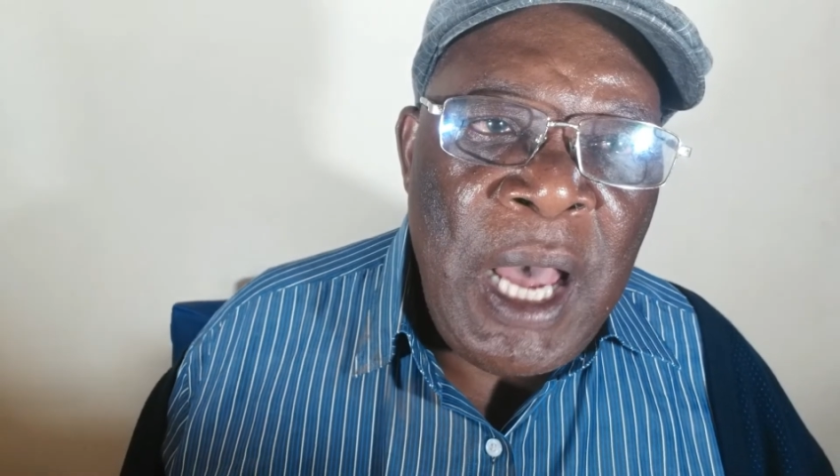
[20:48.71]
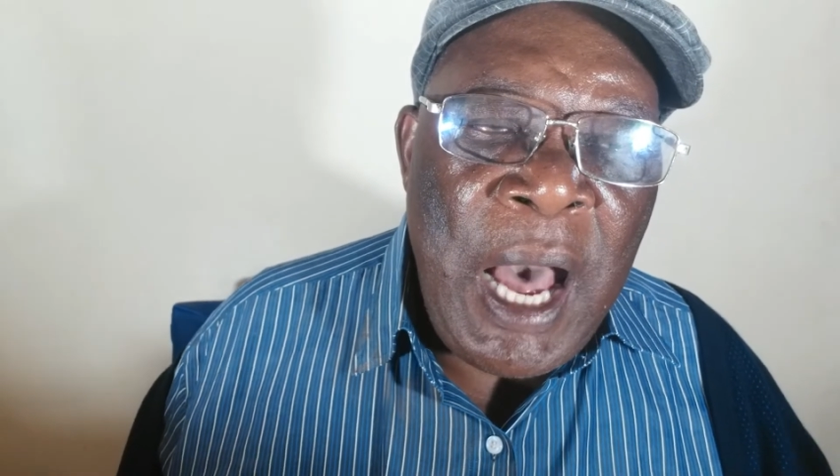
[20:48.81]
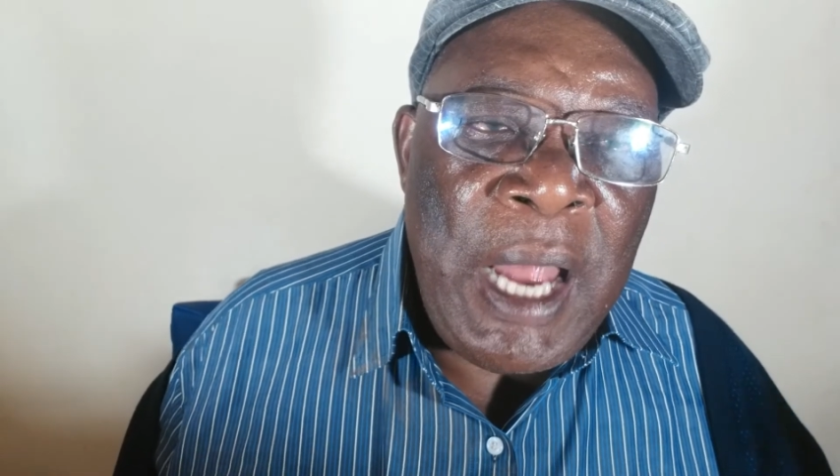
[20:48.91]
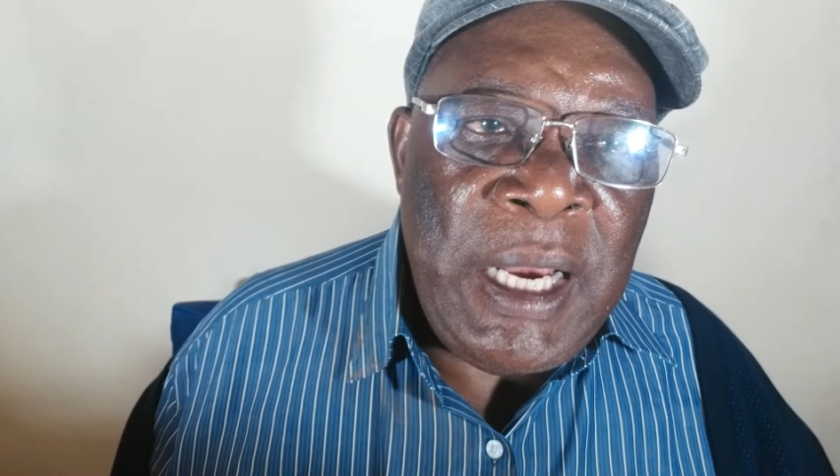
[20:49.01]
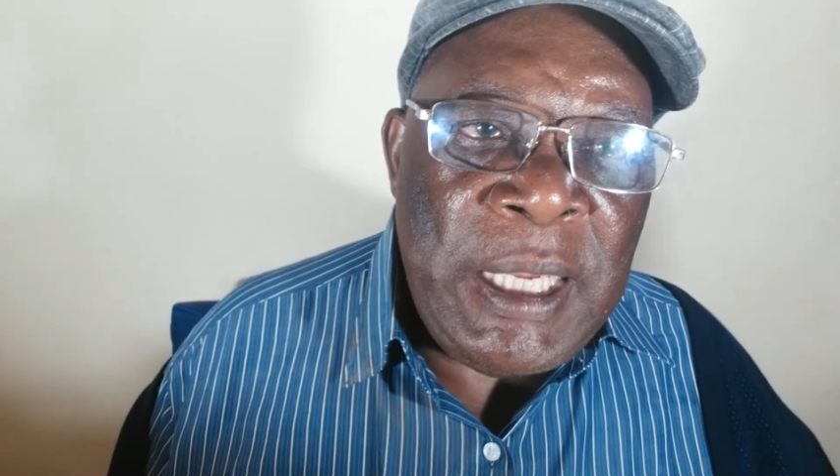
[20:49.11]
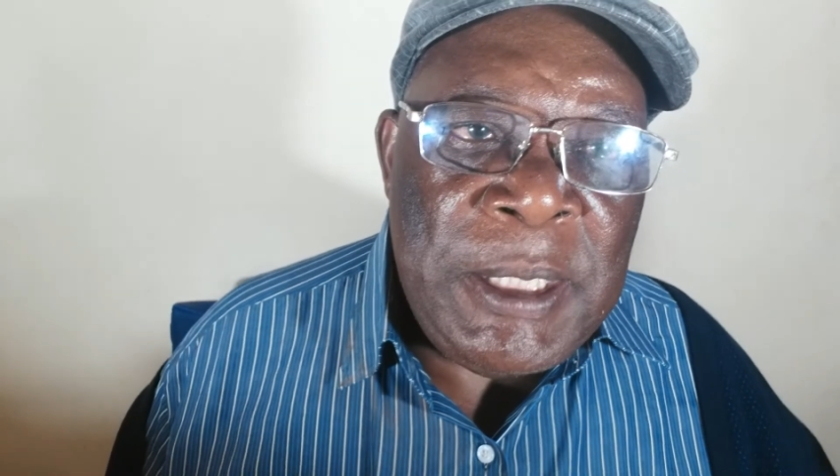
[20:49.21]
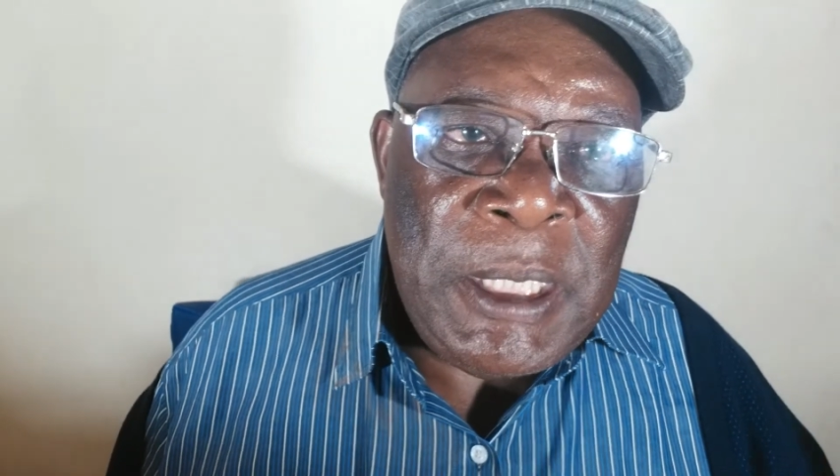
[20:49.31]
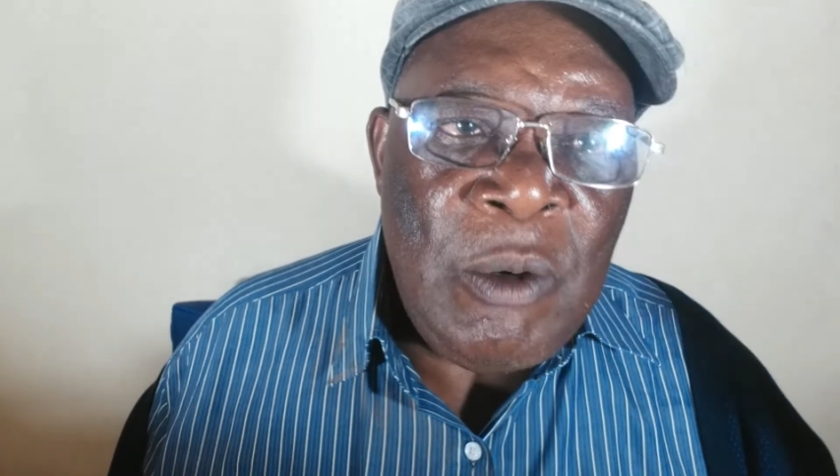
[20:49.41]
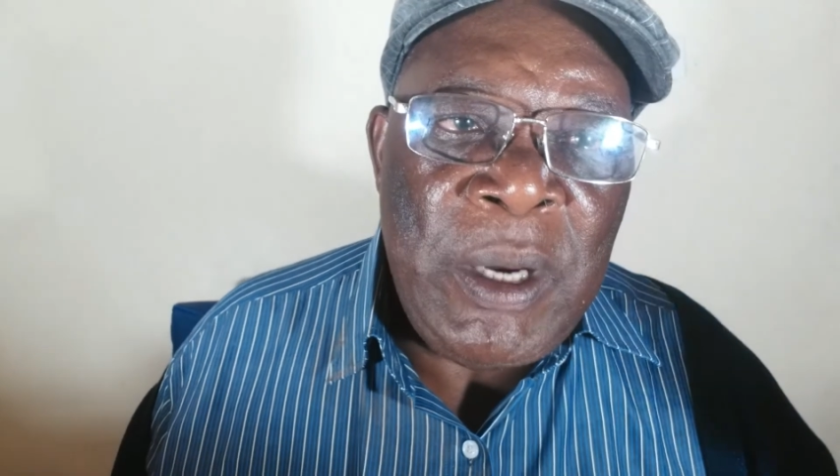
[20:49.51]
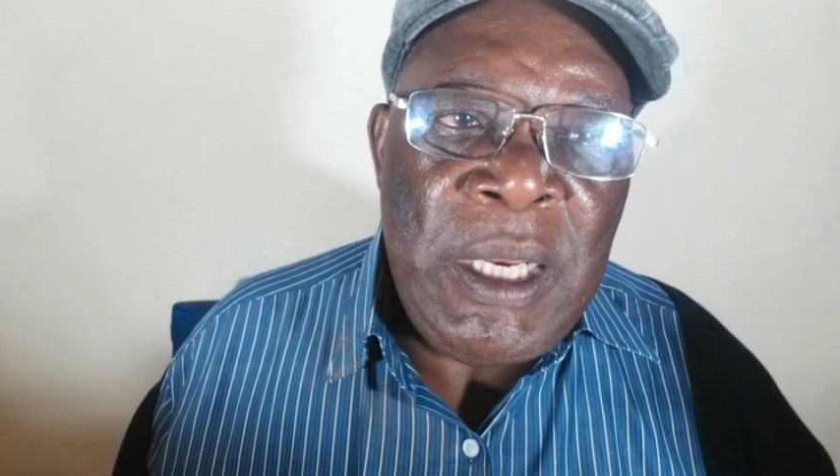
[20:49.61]
and I see
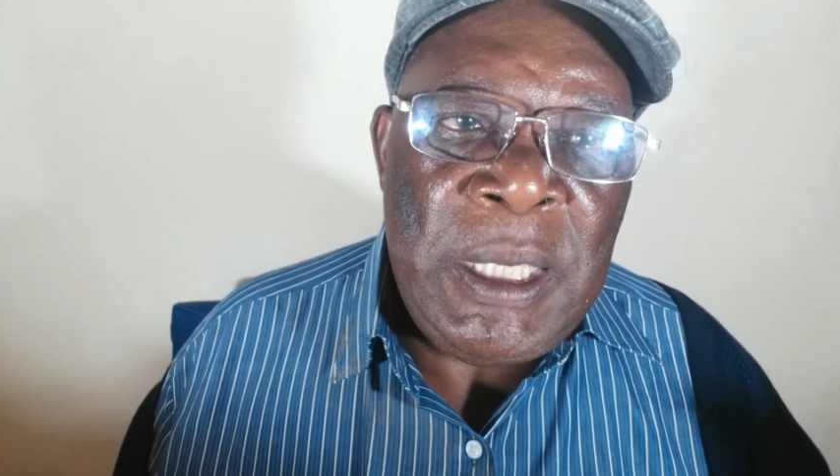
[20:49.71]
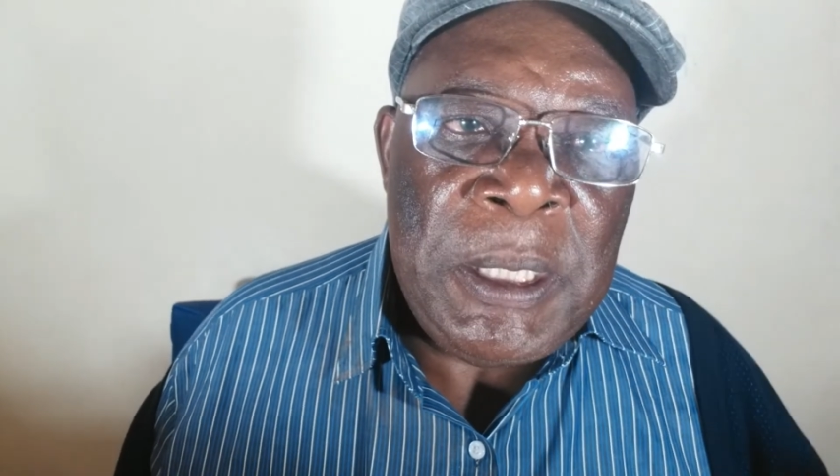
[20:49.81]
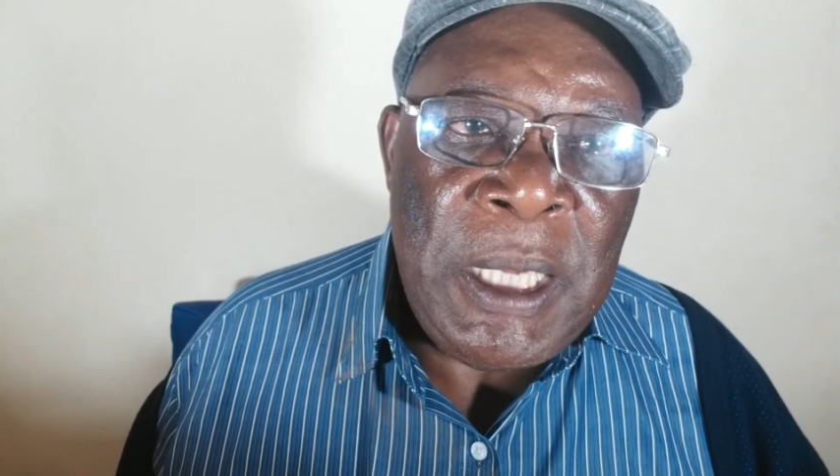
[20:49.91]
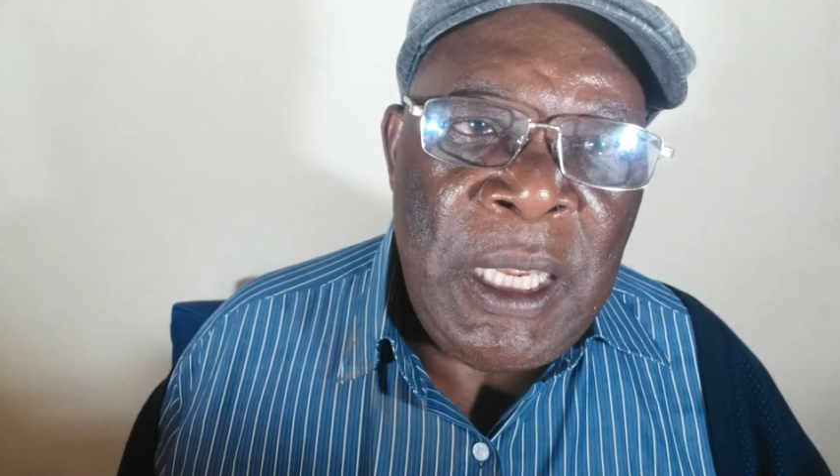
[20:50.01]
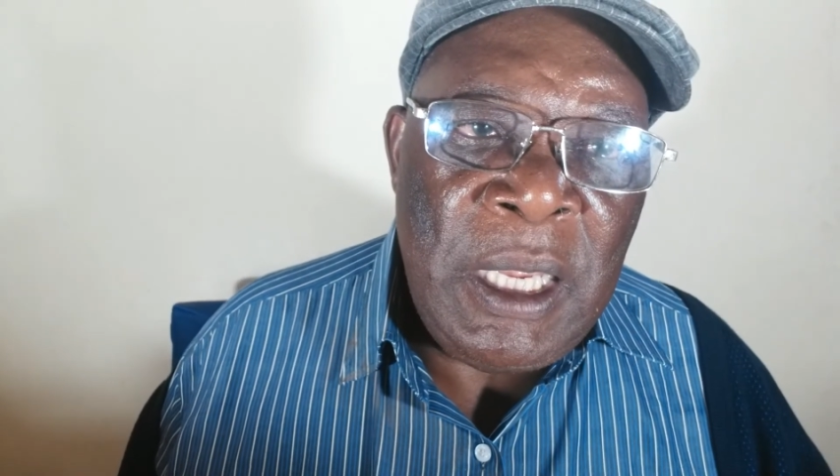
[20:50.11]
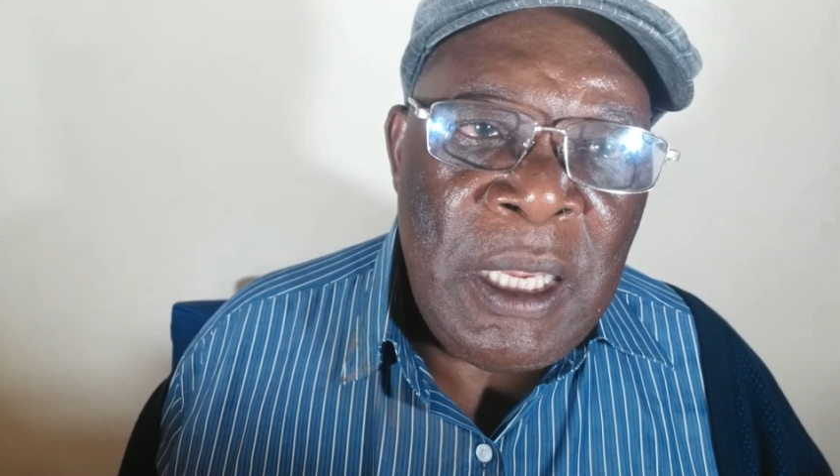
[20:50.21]
what they say.